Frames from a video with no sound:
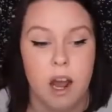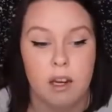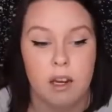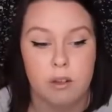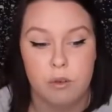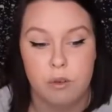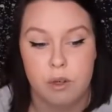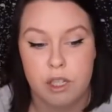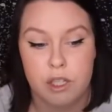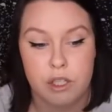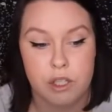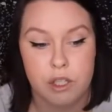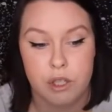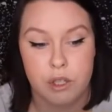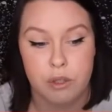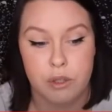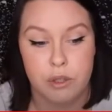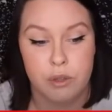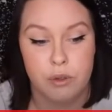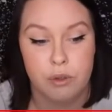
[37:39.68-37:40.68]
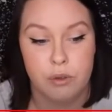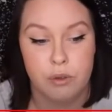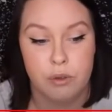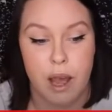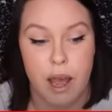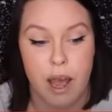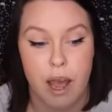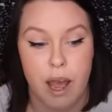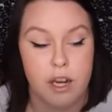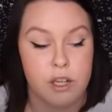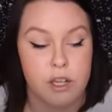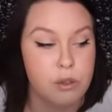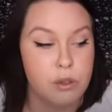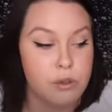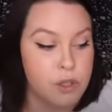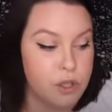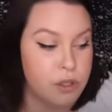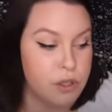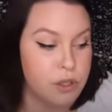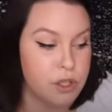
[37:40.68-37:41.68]
I'm not going to add you
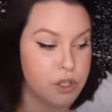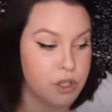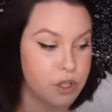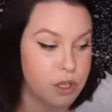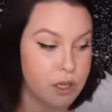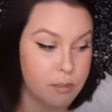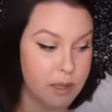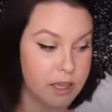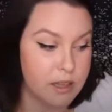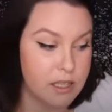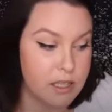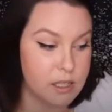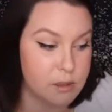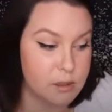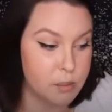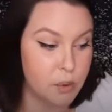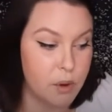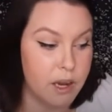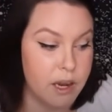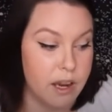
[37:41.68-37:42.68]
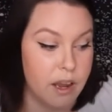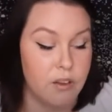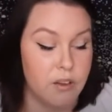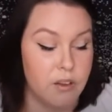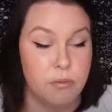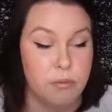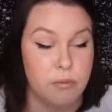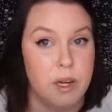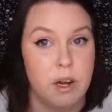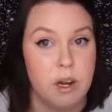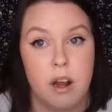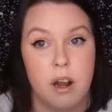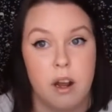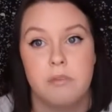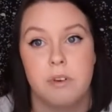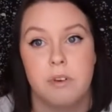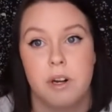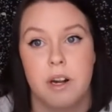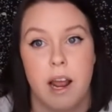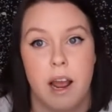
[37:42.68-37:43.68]
to the stream at this point. I've been
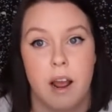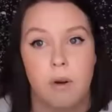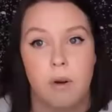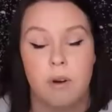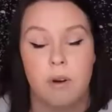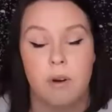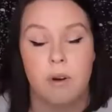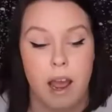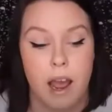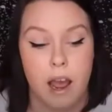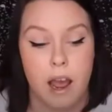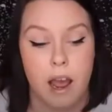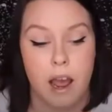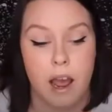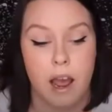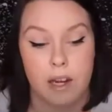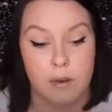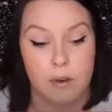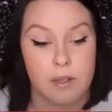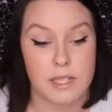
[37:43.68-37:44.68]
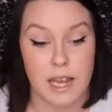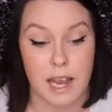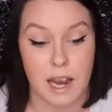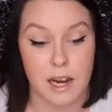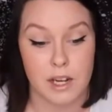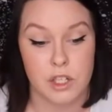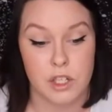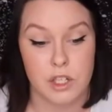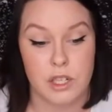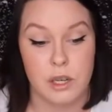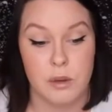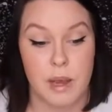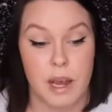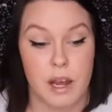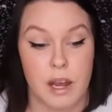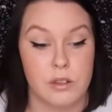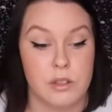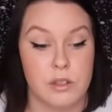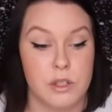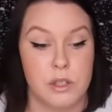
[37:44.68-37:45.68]
on for an hour and a half, and I was actually
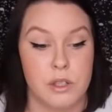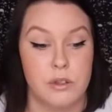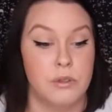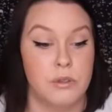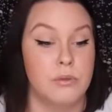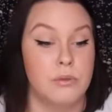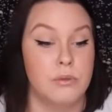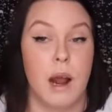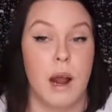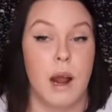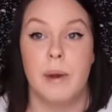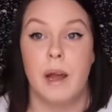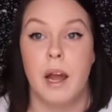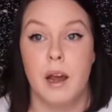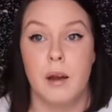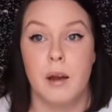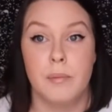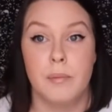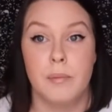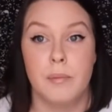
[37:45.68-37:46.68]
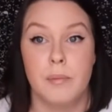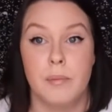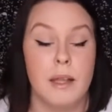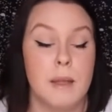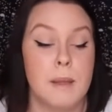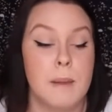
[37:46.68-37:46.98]
about to wrap up.